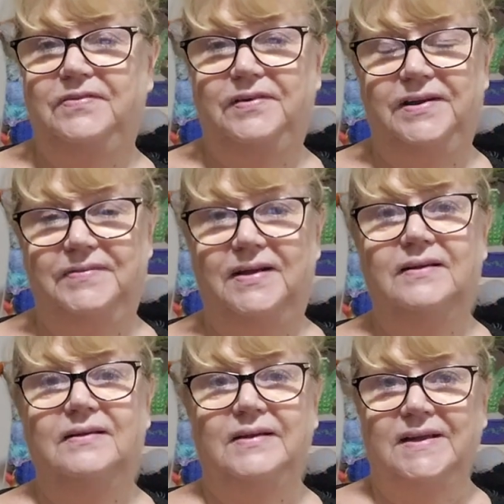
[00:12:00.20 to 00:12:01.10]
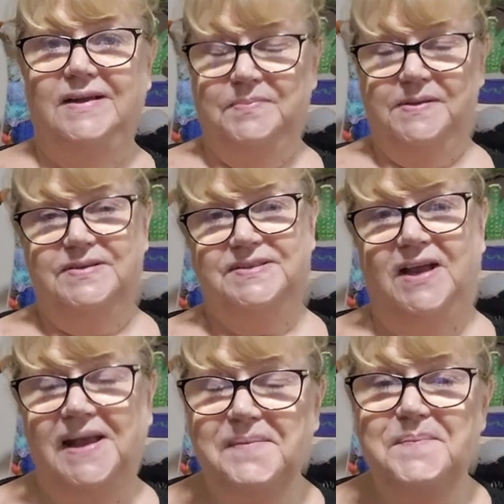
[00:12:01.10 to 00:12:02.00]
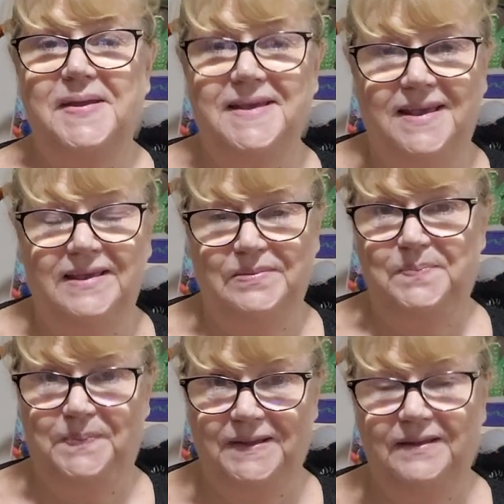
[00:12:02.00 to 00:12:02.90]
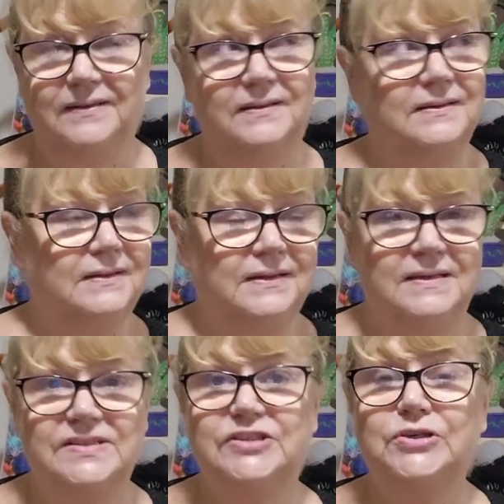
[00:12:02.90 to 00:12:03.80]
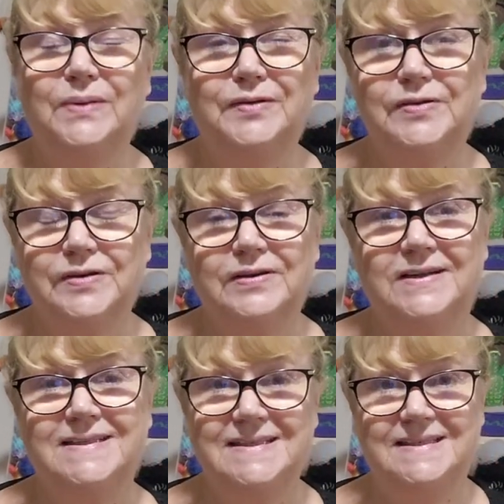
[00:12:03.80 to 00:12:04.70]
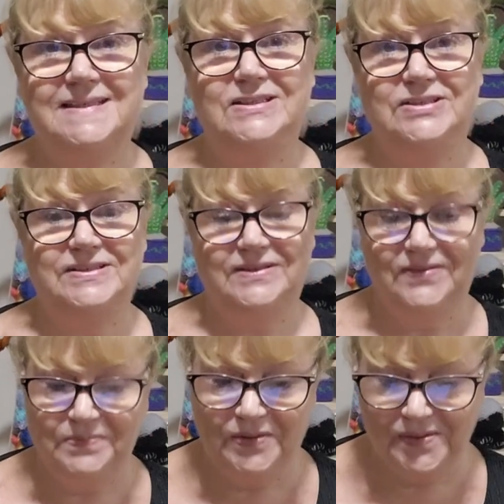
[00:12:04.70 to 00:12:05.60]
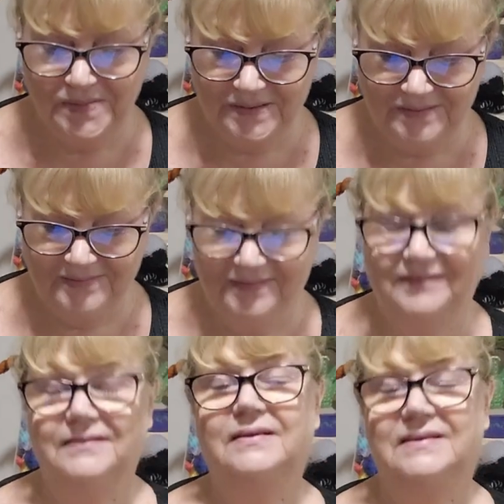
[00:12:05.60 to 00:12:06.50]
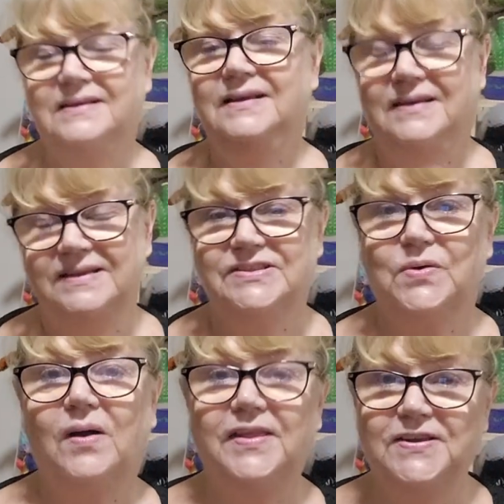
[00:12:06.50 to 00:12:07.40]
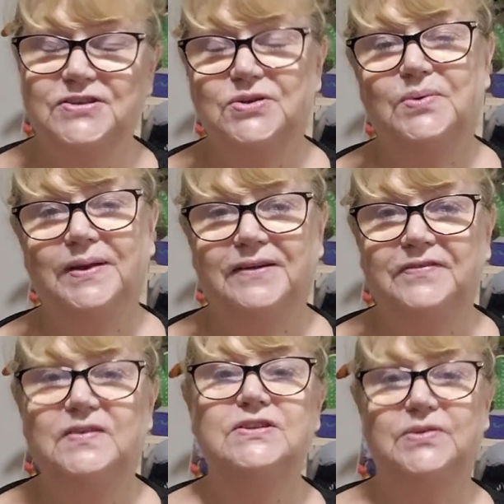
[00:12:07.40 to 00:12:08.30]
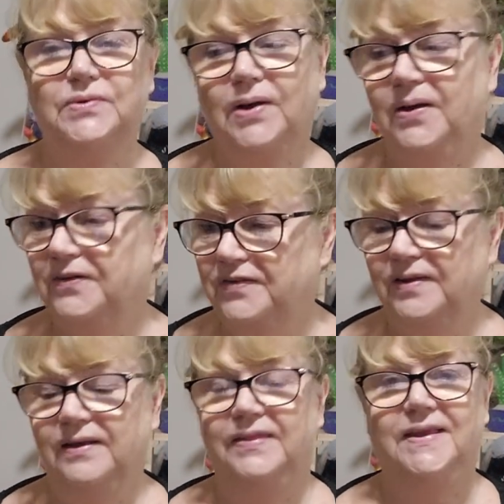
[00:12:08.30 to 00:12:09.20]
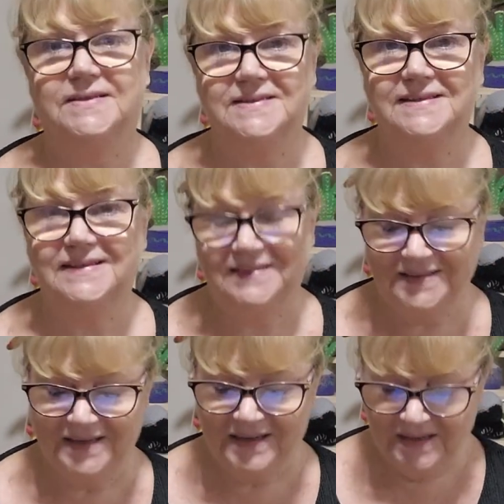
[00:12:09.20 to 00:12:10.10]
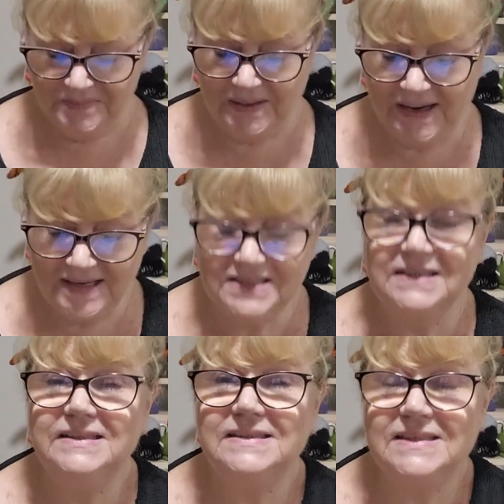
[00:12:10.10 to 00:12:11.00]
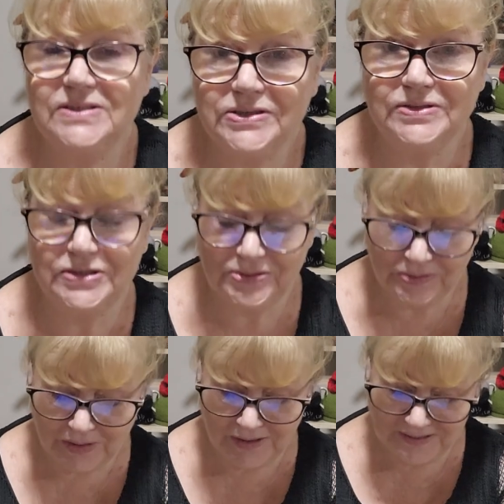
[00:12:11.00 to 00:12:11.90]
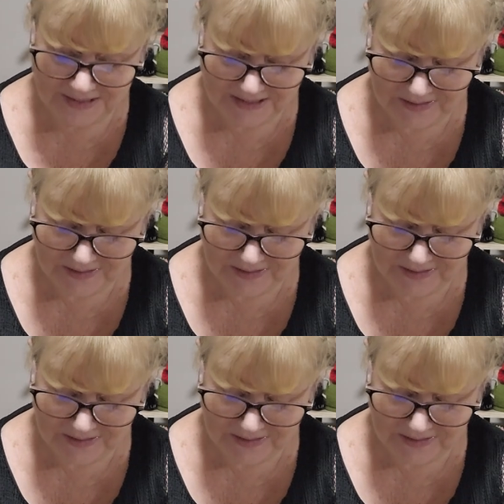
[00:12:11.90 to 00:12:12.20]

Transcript: me forever because I am making it big. It's 209 stitches at the moment and it's quite the chore. When I finish a row, I feel like that's it. But I actually did do two rows